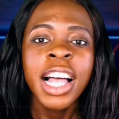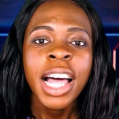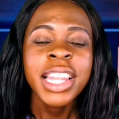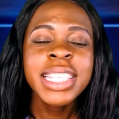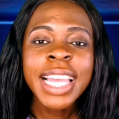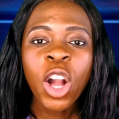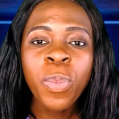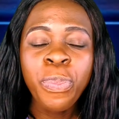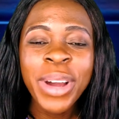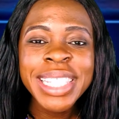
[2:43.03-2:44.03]
The
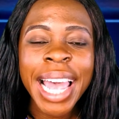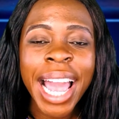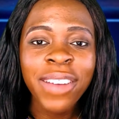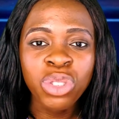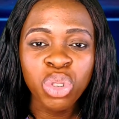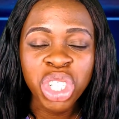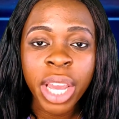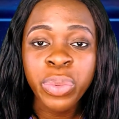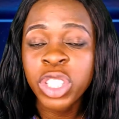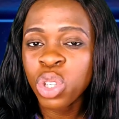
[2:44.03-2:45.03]
second point I have to
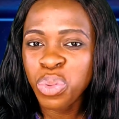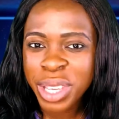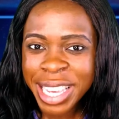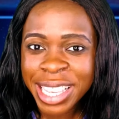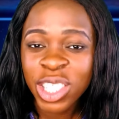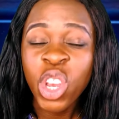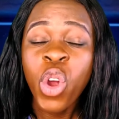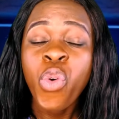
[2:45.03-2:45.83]
share with you is